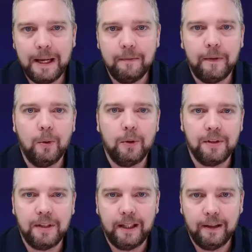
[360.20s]
spam folders
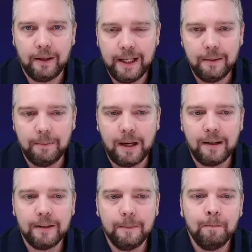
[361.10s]
instead of their
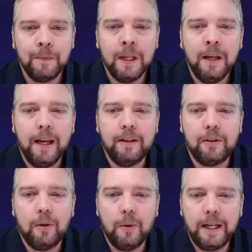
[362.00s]
inbox. And
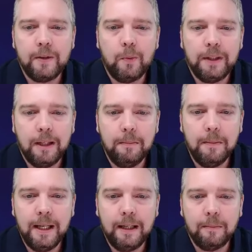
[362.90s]
so that's what they
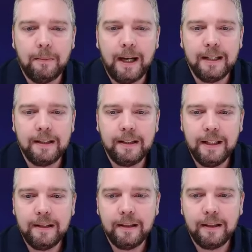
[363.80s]
mean by
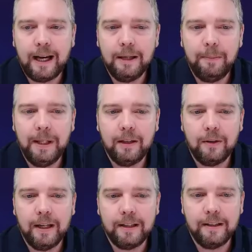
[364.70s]
seasoned IP
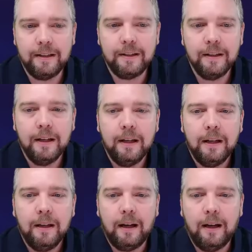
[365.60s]
addresses
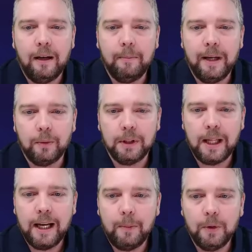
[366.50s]
and
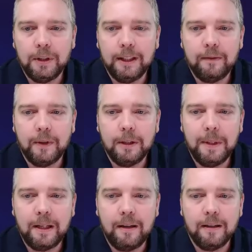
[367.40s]
reliable delivery,
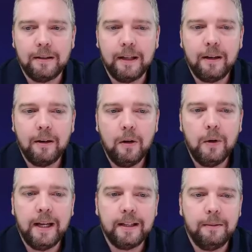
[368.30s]
because their
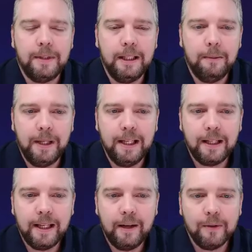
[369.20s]
own SMTP
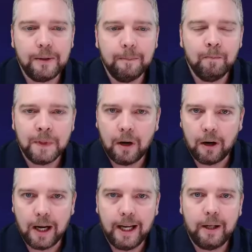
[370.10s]
accounts
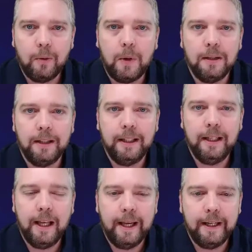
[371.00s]
are high
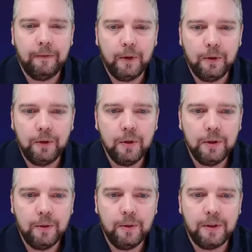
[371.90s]
quality, and if you do
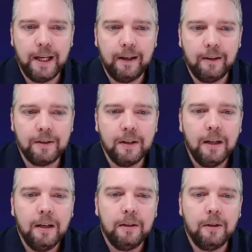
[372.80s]
use theirs,
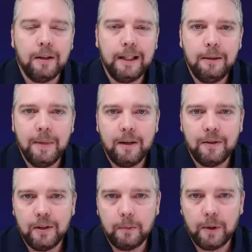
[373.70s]
your
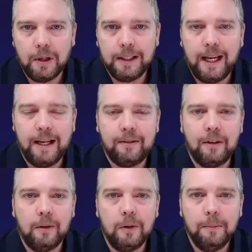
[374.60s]
emails and your broadcasts
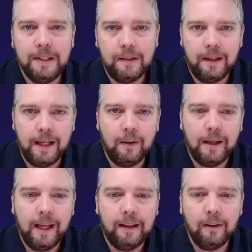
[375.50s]
are going to be sent out,
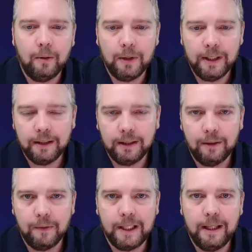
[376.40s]
and they're going to get
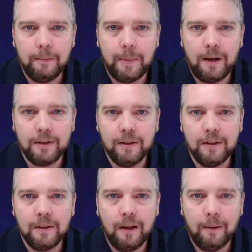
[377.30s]
delivered to
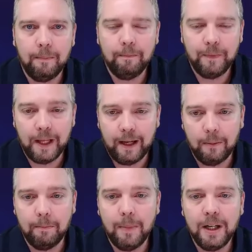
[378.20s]
inboxes at
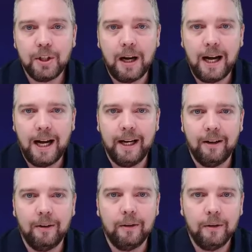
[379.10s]
a much
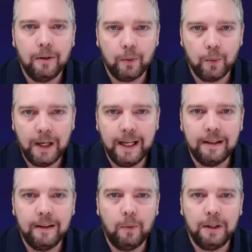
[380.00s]
higher
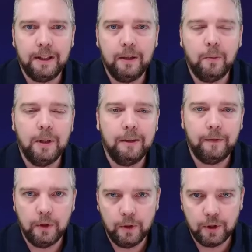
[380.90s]
rate than what they would
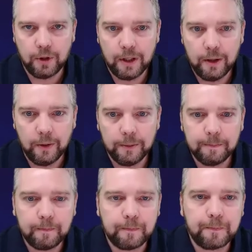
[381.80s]
if you use your own.